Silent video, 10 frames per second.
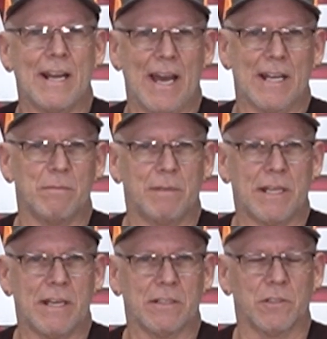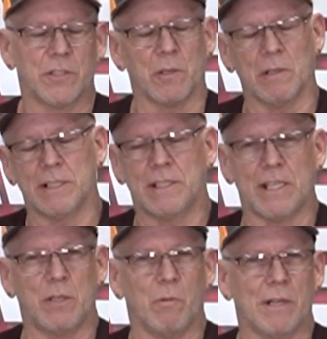and add them together. So let's
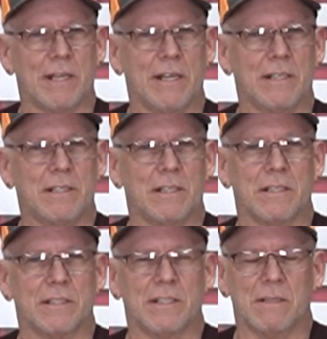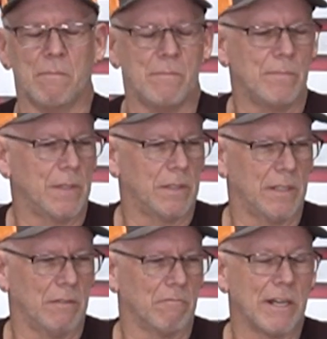say you want to get uh, the,
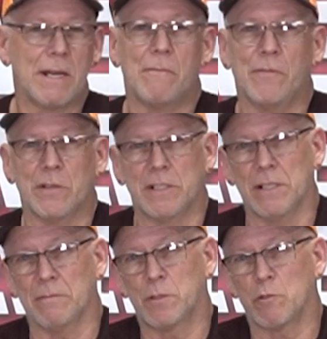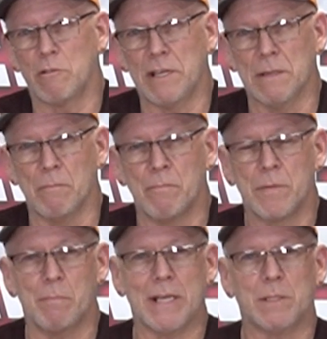the running footage of trim,
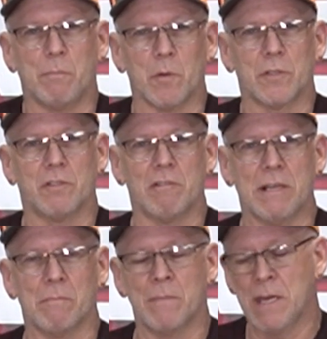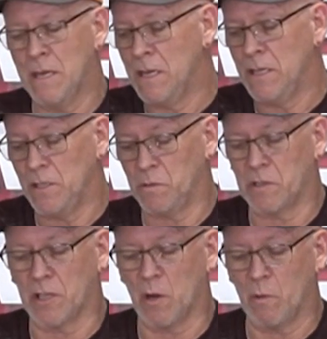baseboard trim. You
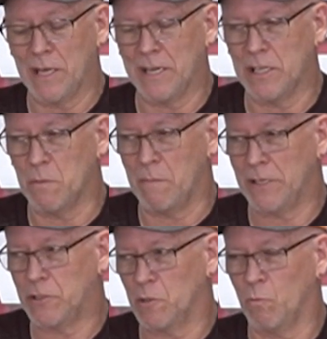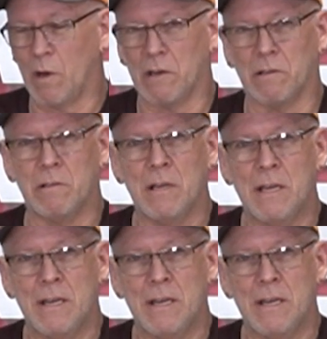can go in and you measure wall,